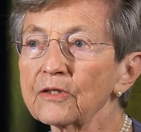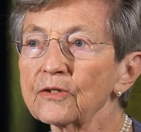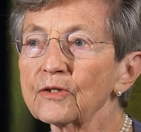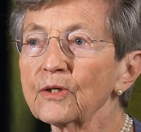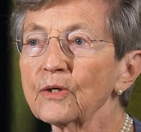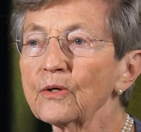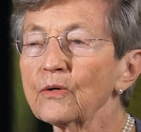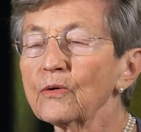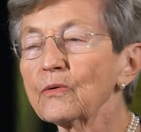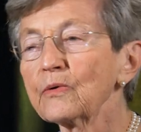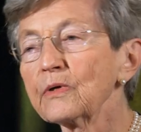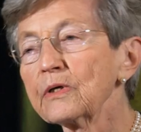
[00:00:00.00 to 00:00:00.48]

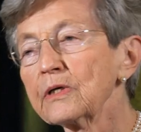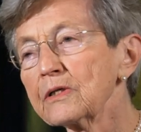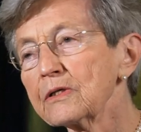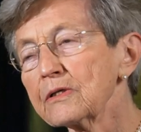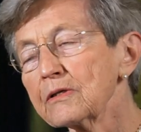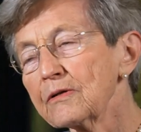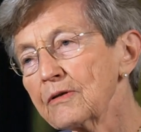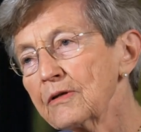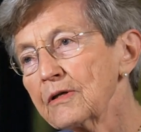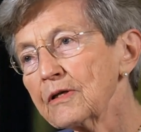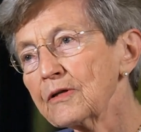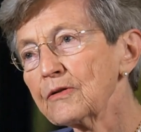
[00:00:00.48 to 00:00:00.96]
So
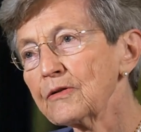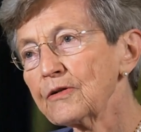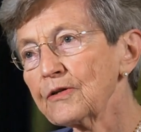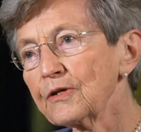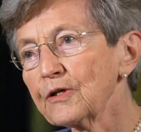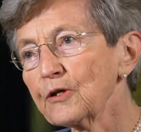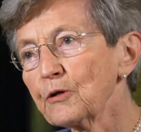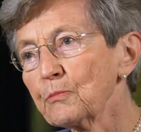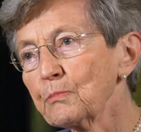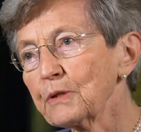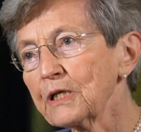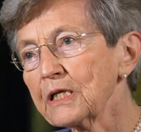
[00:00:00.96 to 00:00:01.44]
in, in
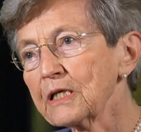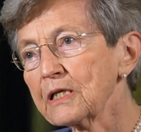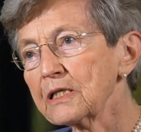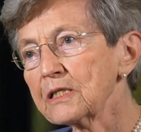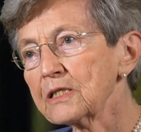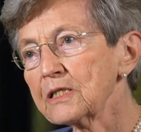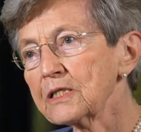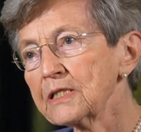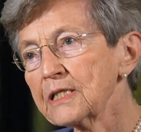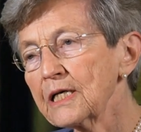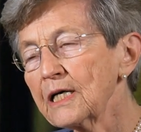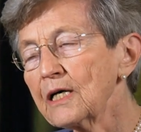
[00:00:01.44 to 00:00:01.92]
Theraplay
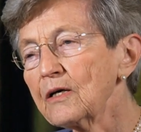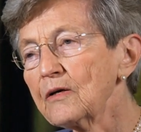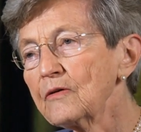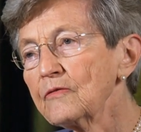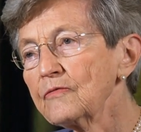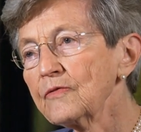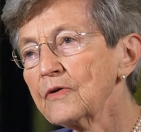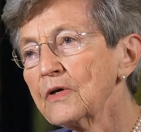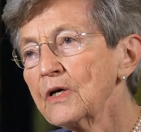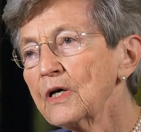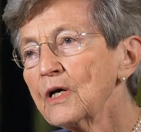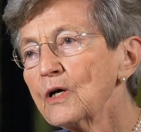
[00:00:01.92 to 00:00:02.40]

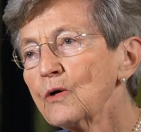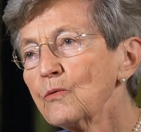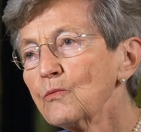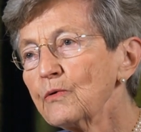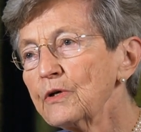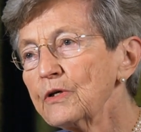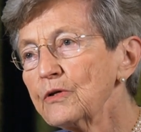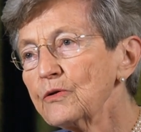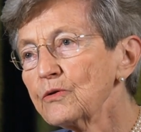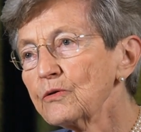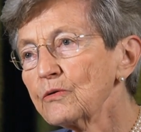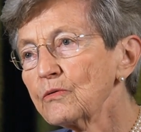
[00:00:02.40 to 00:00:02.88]
itself,
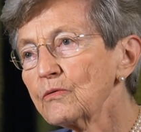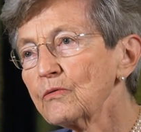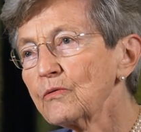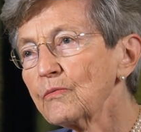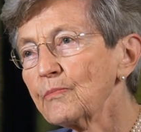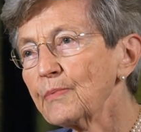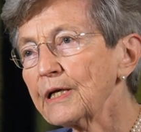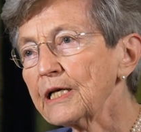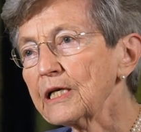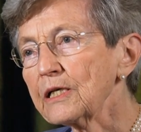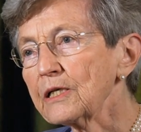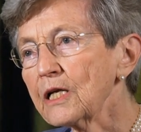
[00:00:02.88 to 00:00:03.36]
we do
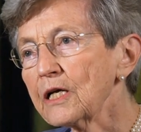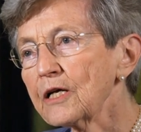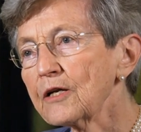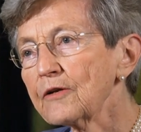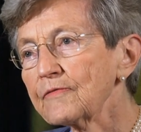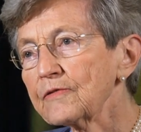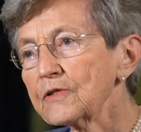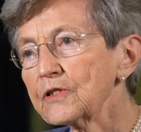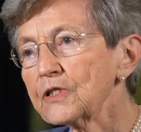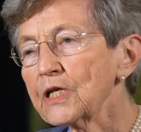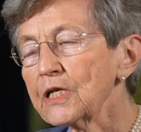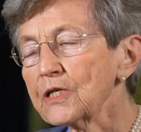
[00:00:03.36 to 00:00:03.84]
pay a lot
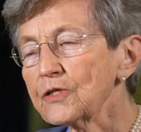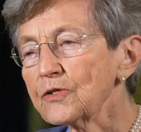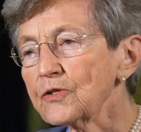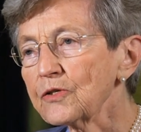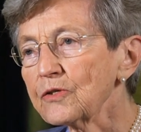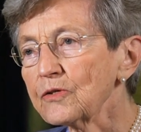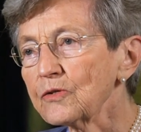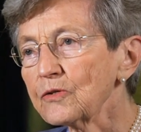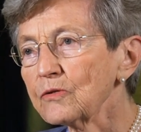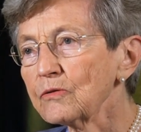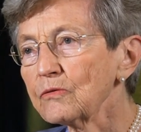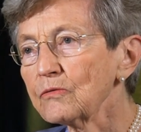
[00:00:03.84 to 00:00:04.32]
of
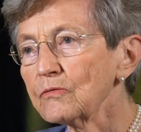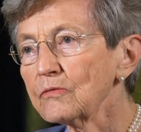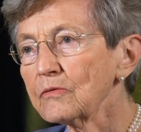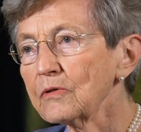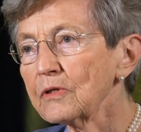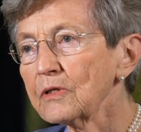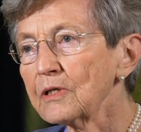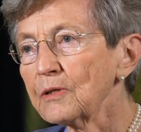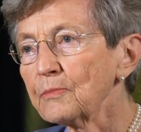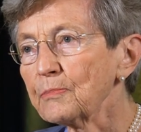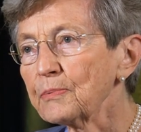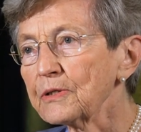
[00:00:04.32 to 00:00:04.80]
attention to
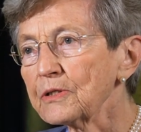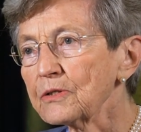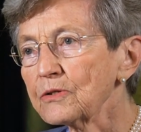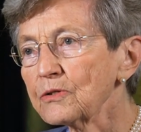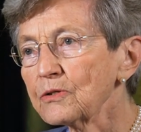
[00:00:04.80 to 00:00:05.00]
helping